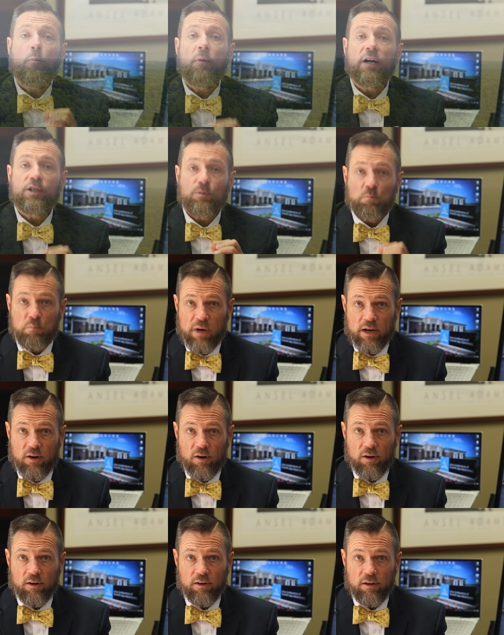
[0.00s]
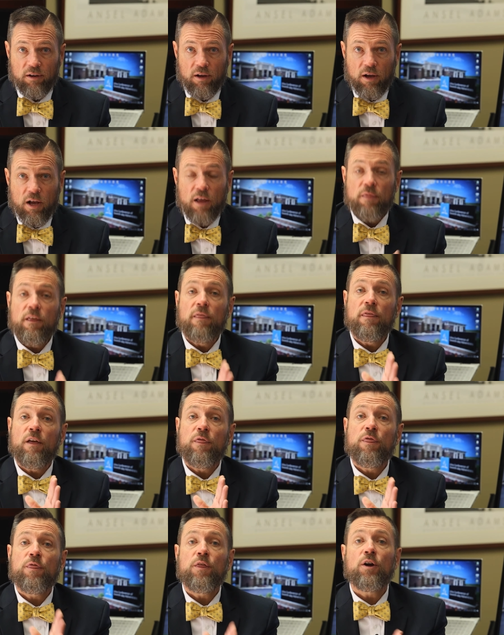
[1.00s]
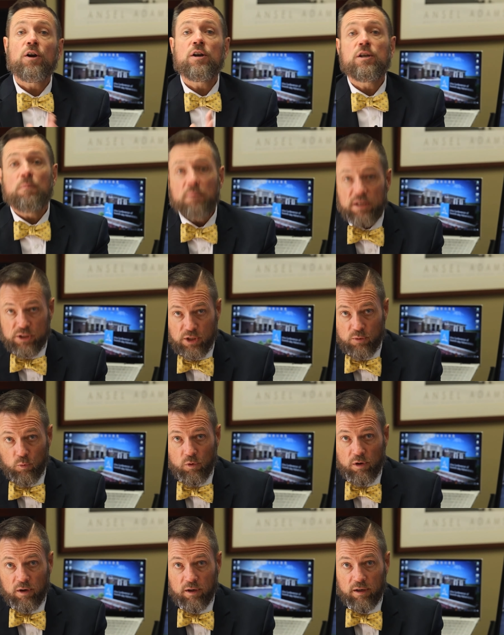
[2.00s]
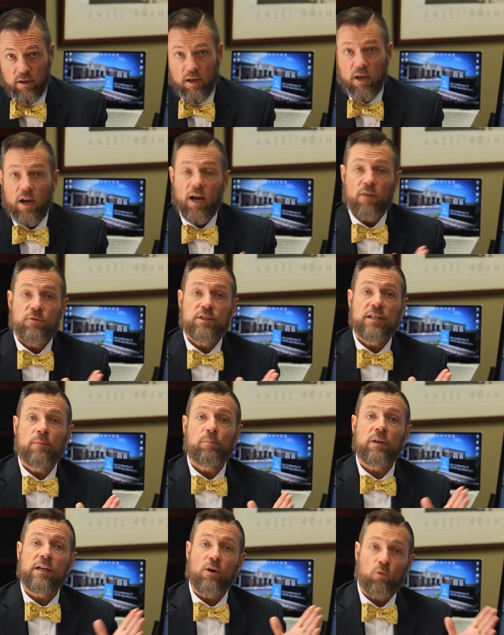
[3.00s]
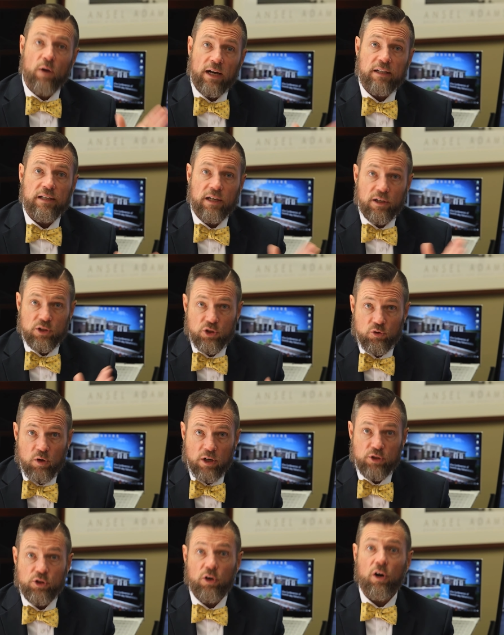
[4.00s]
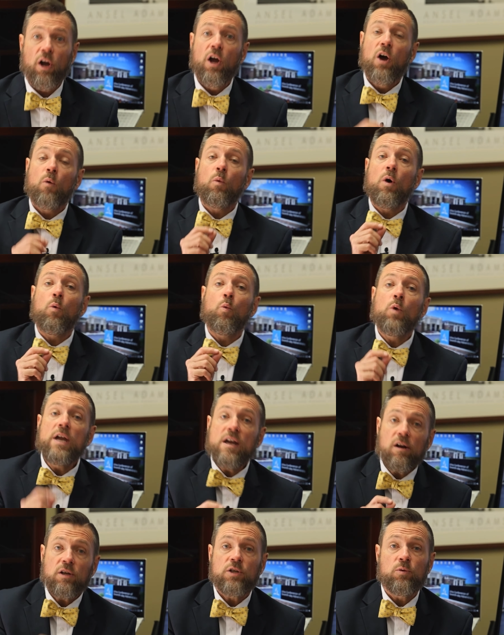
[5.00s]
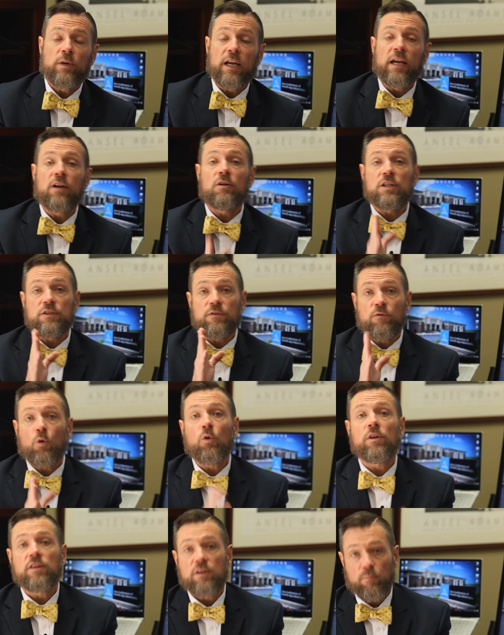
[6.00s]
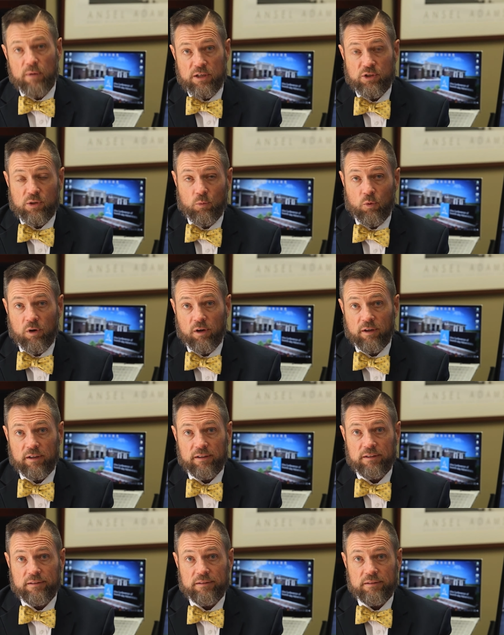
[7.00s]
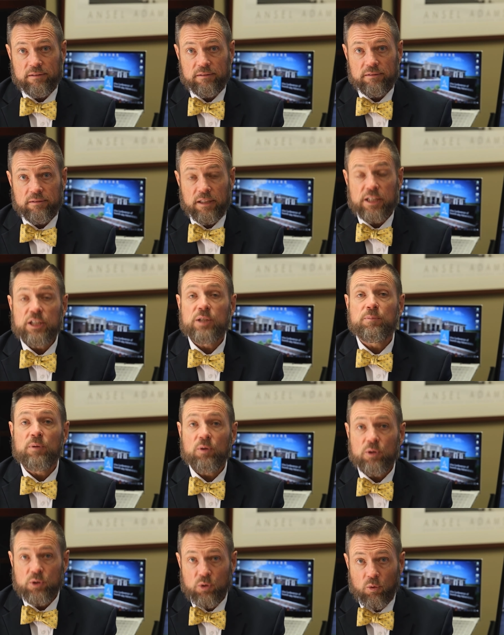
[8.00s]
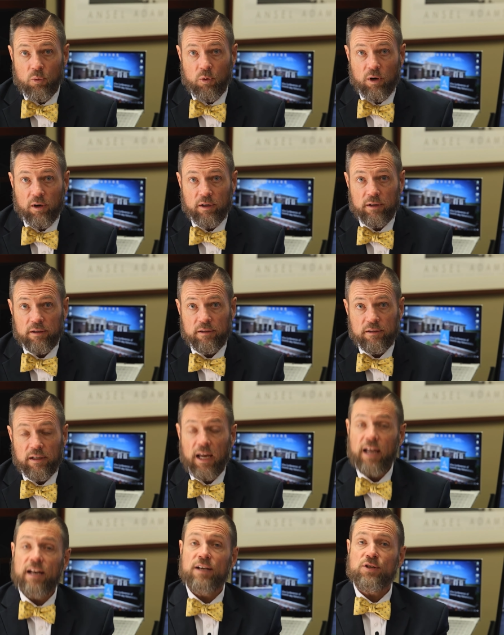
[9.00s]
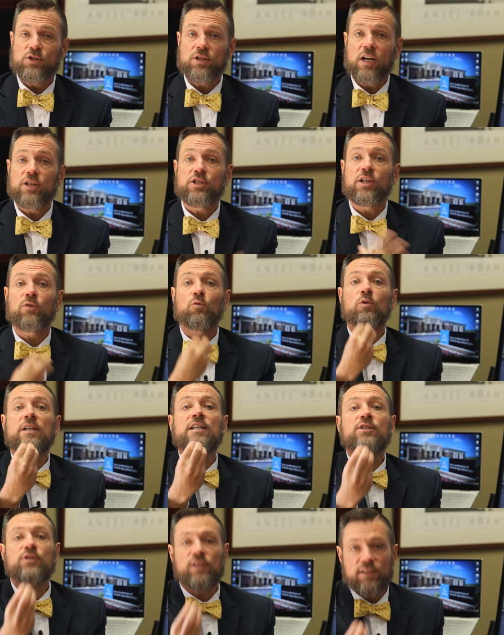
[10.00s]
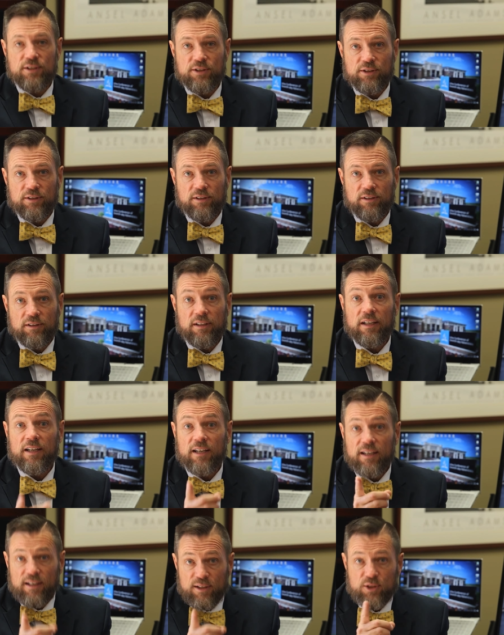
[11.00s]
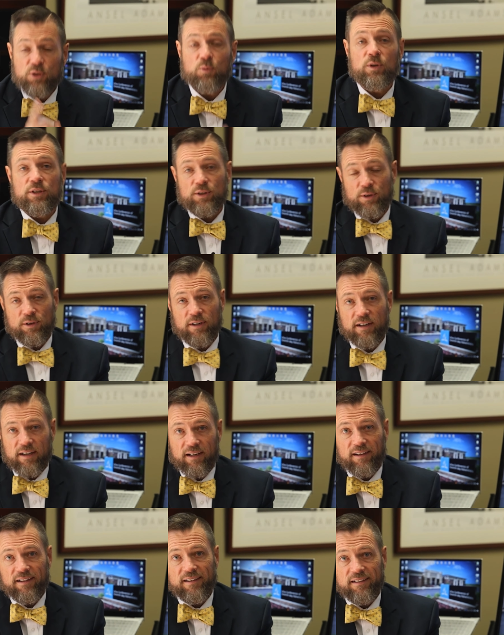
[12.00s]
much bigger than the third dimension work of simply erecting a structure. What we are doing here is fourth dimension work. It's spiritual work. And as such, it reaches into eternity.